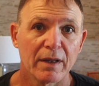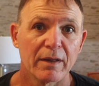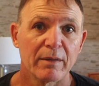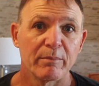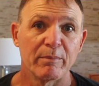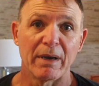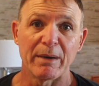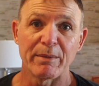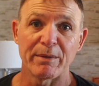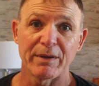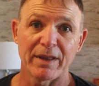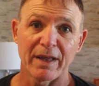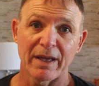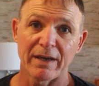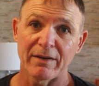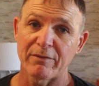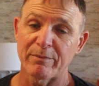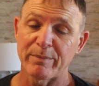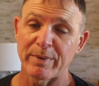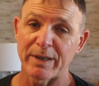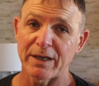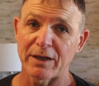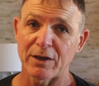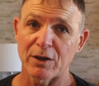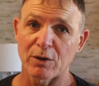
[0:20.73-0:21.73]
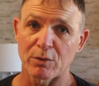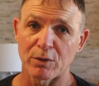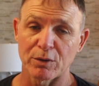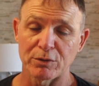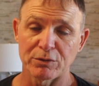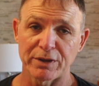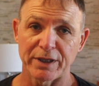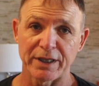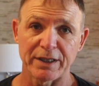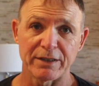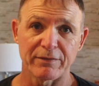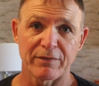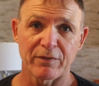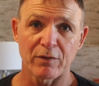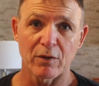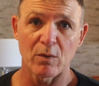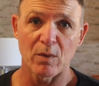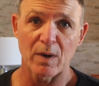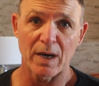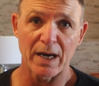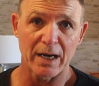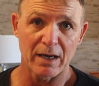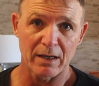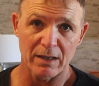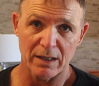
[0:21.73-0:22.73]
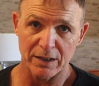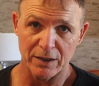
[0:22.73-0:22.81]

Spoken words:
Maybe they've been in a routine for a while,